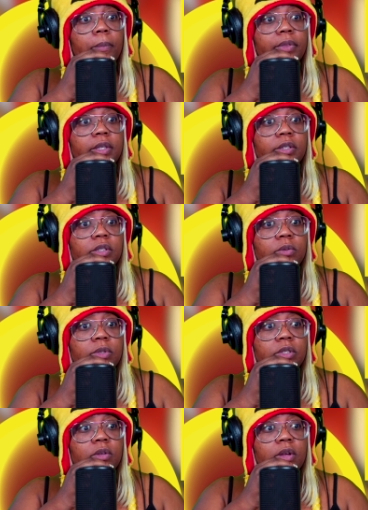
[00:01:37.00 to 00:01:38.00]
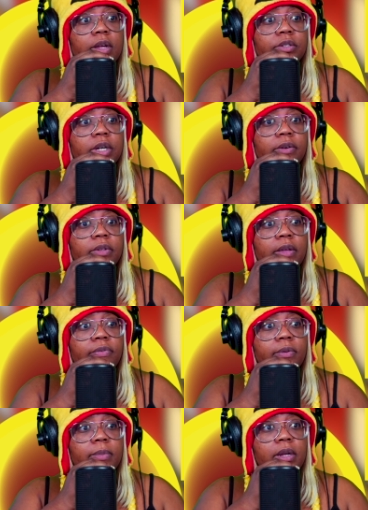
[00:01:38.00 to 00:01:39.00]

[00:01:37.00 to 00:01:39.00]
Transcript: but there's still one soul contract left for me